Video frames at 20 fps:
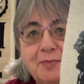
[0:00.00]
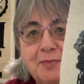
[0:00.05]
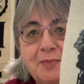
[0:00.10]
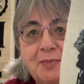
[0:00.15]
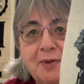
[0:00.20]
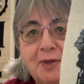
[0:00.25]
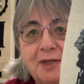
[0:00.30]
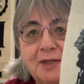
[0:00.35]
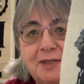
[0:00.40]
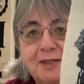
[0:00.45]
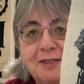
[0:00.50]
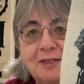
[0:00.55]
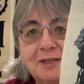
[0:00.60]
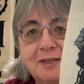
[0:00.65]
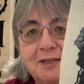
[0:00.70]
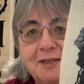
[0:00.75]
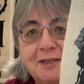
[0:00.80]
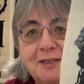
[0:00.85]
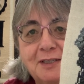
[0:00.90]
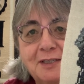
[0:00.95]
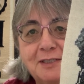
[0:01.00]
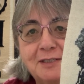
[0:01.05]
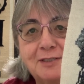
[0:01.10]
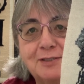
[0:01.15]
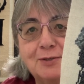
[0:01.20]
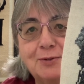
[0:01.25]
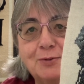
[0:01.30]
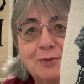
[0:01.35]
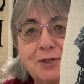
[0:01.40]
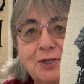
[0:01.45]
but he's
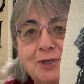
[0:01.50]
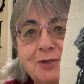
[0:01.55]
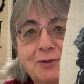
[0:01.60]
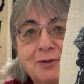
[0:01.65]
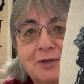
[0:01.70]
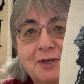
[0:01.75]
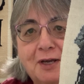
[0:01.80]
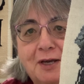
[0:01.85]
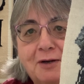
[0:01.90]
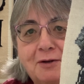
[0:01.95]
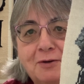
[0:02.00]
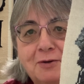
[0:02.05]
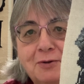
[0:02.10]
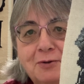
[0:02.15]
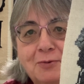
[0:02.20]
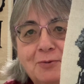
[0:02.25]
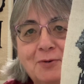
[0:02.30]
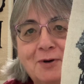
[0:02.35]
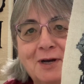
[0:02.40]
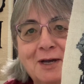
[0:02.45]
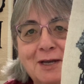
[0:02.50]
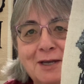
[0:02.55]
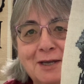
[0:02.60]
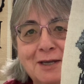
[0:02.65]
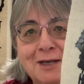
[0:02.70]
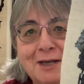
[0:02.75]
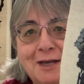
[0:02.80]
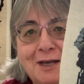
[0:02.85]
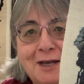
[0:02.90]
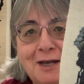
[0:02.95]
so cute. I don't know why
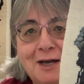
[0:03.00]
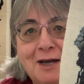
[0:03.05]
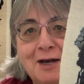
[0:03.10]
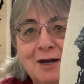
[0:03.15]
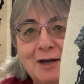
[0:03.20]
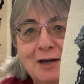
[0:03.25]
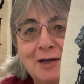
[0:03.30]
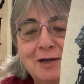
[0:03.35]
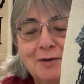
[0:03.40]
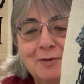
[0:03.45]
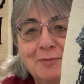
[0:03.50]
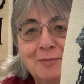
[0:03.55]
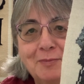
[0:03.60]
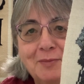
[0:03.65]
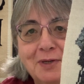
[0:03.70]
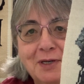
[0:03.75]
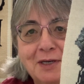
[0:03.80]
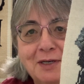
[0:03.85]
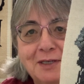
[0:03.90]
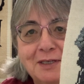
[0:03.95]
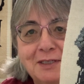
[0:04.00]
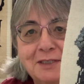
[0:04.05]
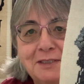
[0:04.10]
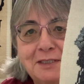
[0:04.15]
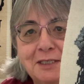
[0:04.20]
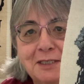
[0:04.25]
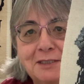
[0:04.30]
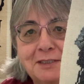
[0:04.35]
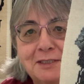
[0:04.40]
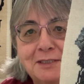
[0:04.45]
I'm
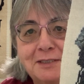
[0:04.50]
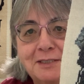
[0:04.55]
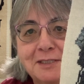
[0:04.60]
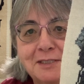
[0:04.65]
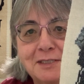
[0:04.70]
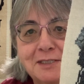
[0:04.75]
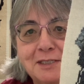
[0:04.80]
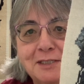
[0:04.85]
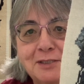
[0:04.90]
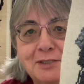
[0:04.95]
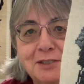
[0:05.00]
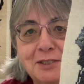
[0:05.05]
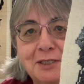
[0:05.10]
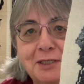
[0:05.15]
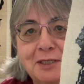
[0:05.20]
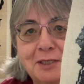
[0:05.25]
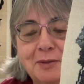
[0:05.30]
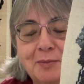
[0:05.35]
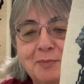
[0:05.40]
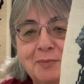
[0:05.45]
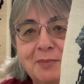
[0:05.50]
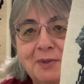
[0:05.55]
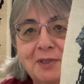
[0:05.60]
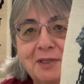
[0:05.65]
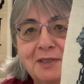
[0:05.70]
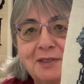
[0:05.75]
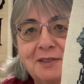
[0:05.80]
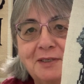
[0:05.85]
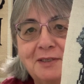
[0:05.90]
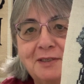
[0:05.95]
addicted to stitching him,
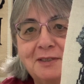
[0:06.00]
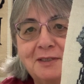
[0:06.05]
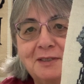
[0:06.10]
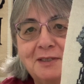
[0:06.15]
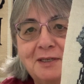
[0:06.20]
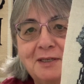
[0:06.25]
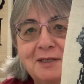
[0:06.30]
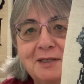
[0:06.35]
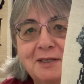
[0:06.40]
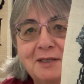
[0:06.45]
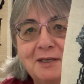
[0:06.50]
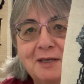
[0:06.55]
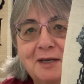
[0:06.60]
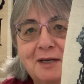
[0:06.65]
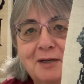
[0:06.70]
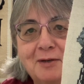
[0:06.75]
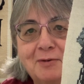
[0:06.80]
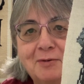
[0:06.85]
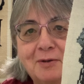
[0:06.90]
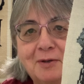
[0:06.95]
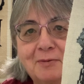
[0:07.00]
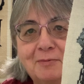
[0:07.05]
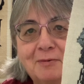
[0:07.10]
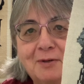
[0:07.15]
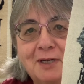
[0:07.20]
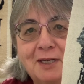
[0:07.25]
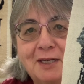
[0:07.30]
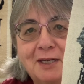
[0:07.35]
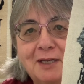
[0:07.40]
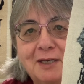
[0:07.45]
but I
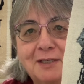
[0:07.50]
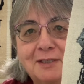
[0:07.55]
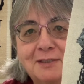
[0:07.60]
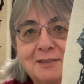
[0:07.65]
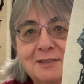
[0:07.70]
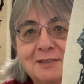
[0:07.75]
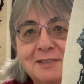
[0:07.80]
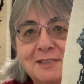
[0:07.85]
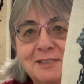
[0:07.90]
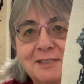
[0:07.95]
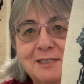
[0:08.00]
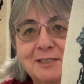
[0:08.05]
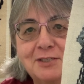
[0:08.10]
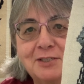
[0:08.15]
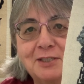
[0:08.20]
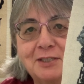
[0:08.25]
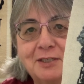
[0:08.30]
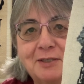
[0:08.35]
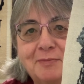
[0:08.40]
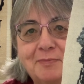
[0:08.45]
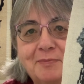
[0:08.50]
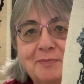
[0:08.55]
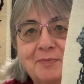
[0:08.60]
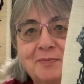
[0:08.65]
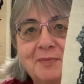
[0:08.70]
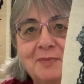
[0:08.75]
really like stitching him.